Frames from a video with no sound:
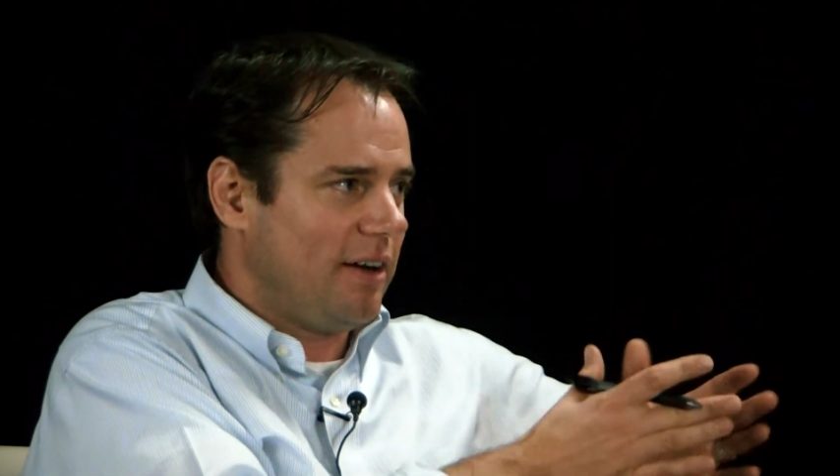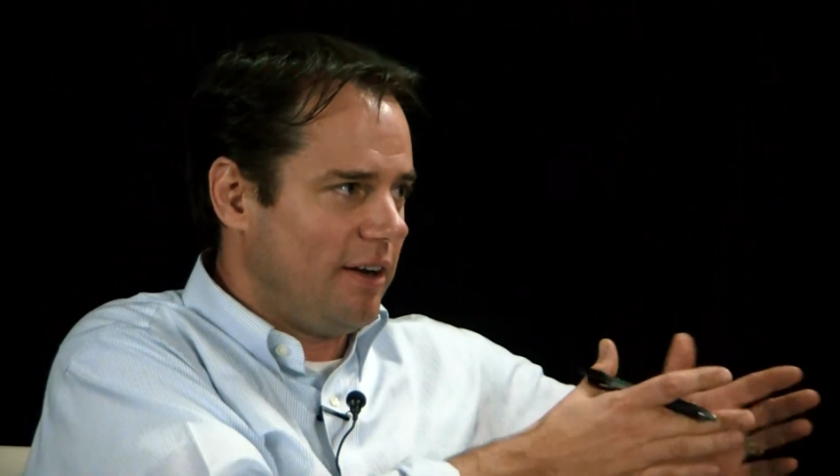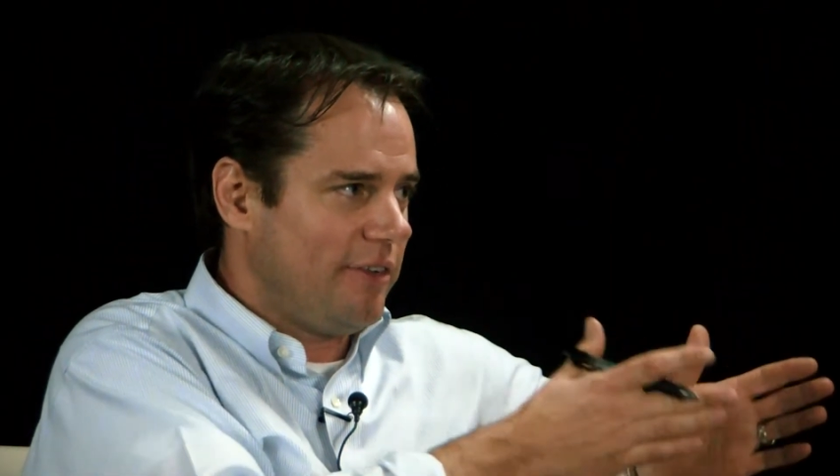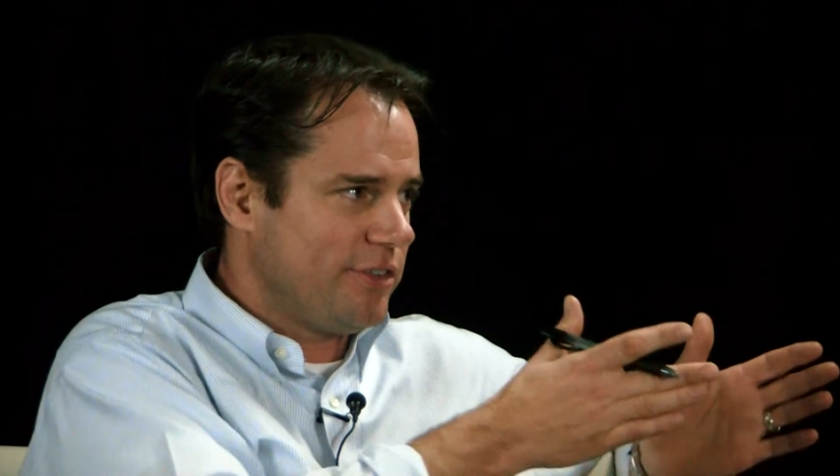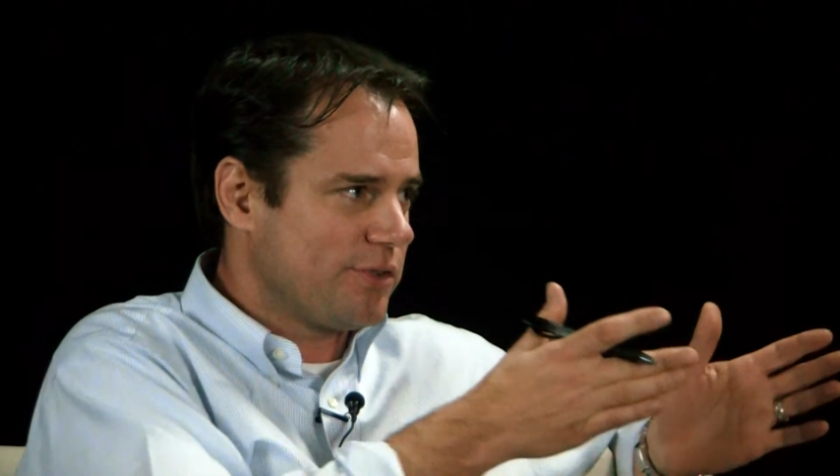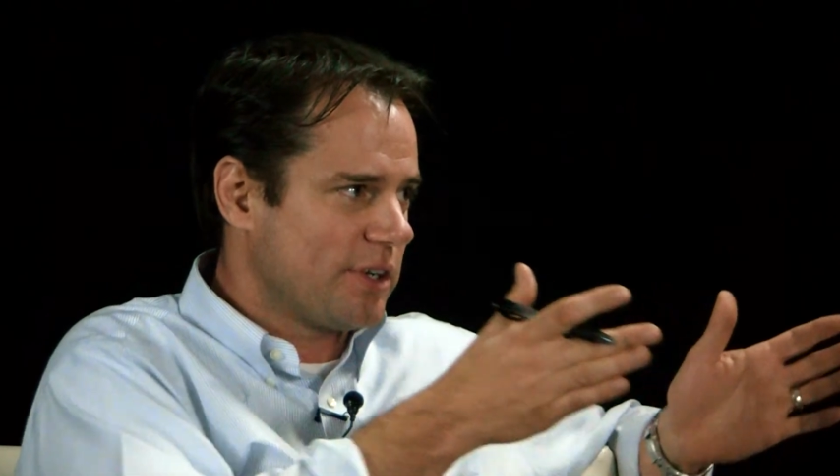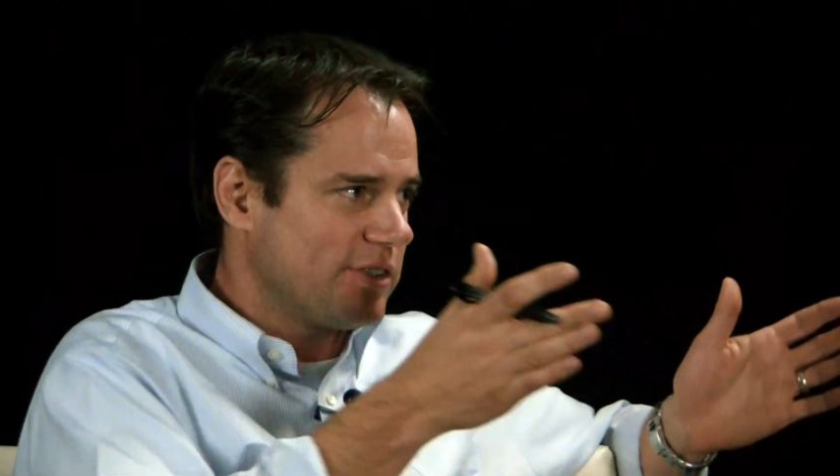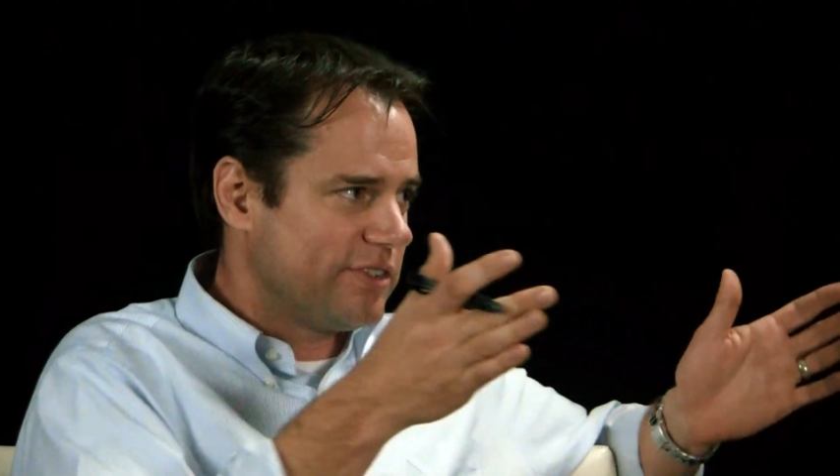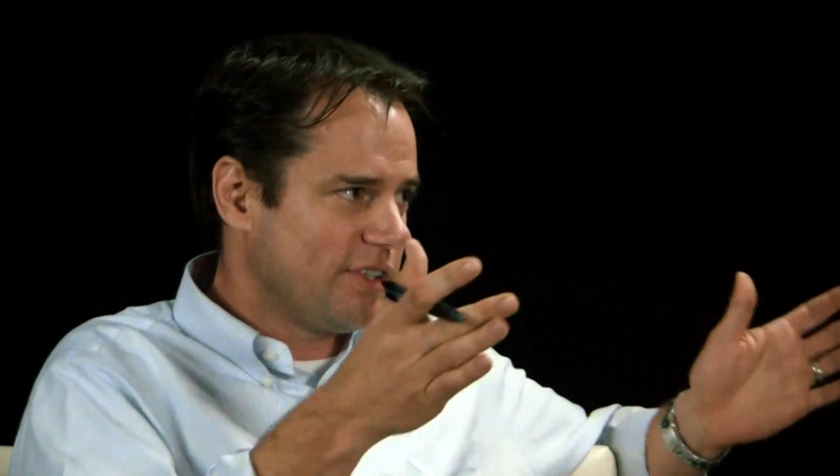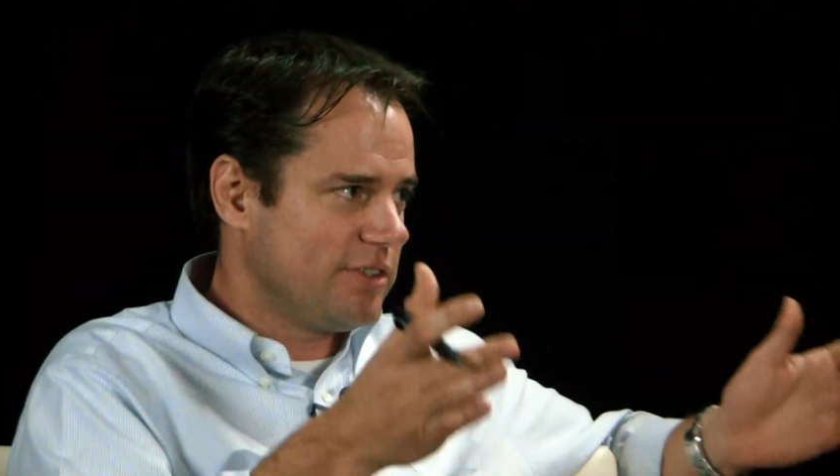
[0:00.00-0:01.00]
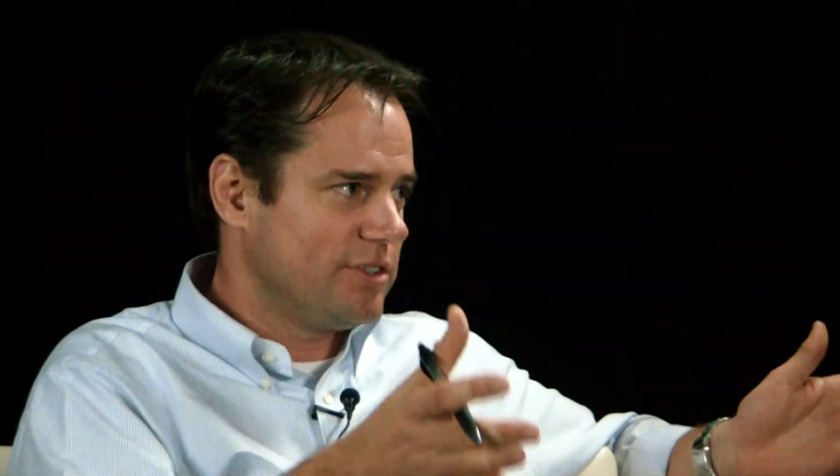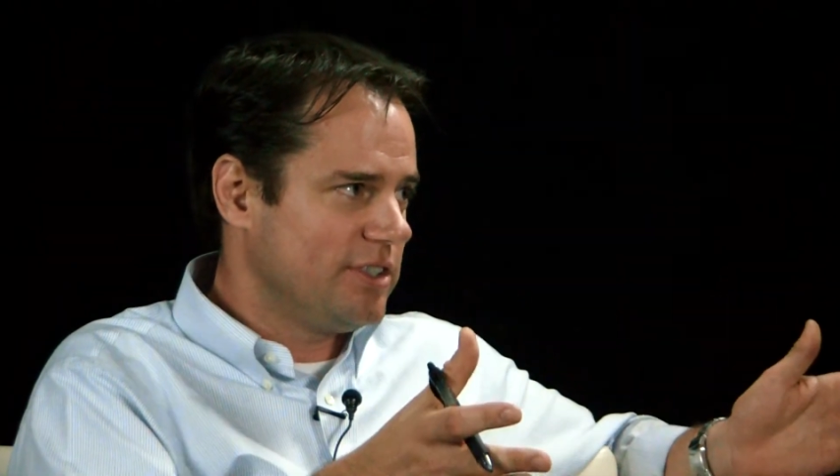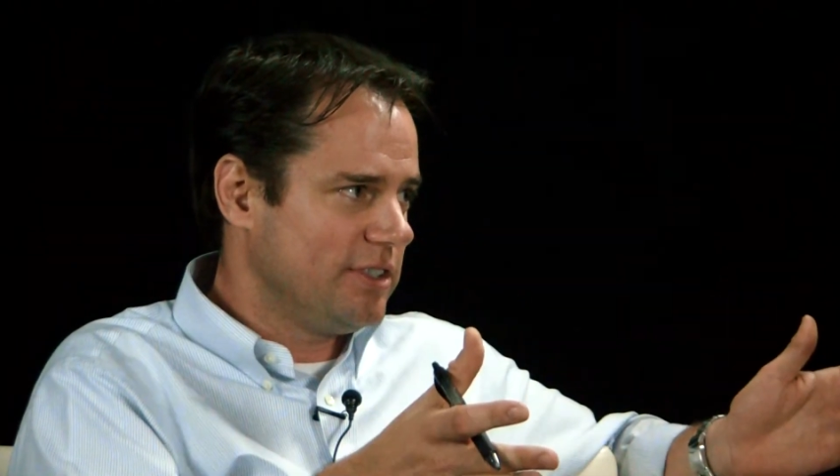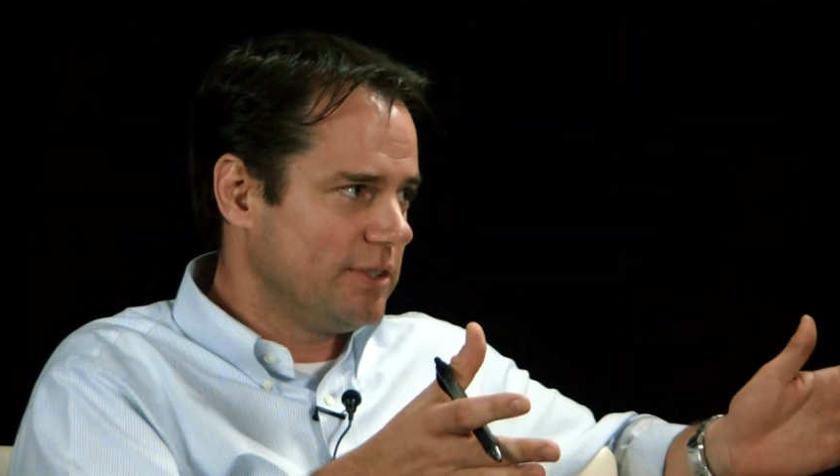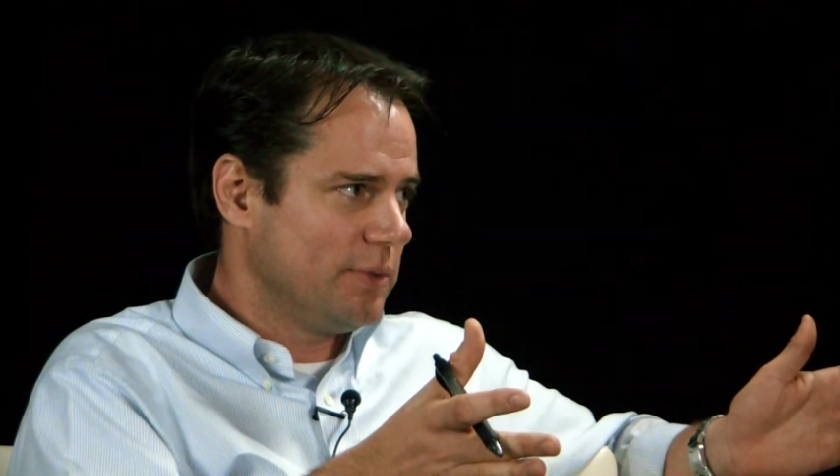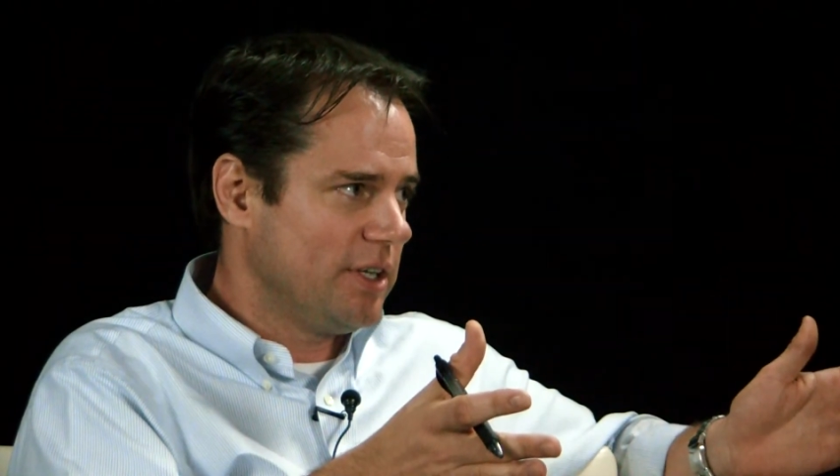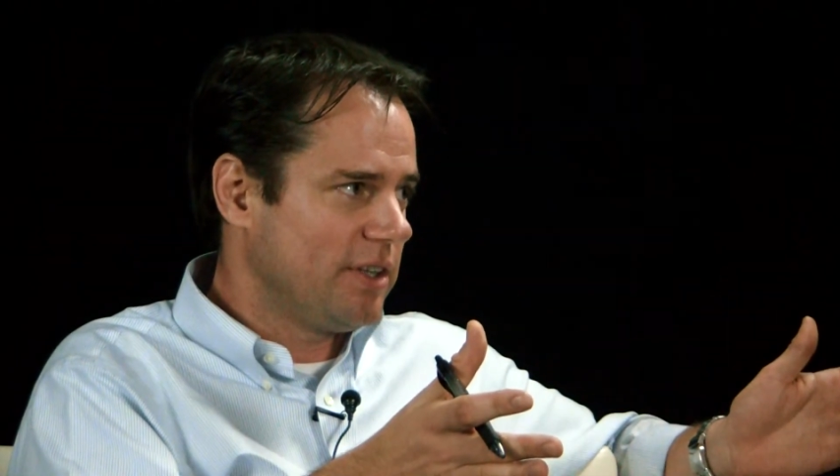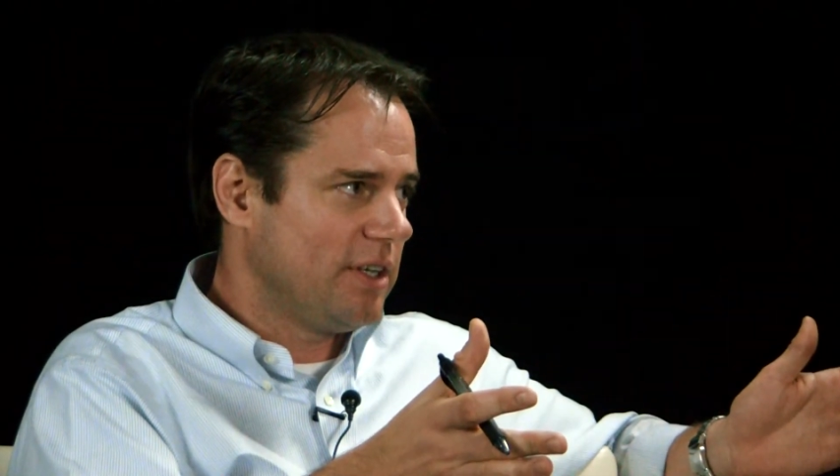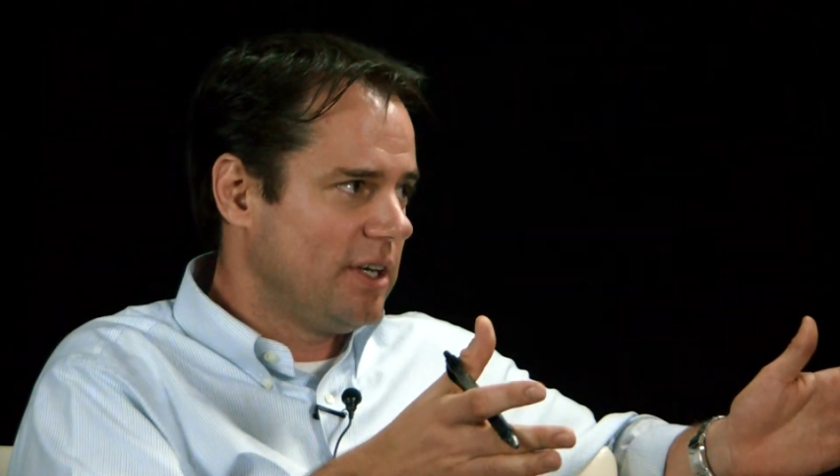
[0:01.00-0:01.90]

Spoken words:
all the stressors that they're dealing with,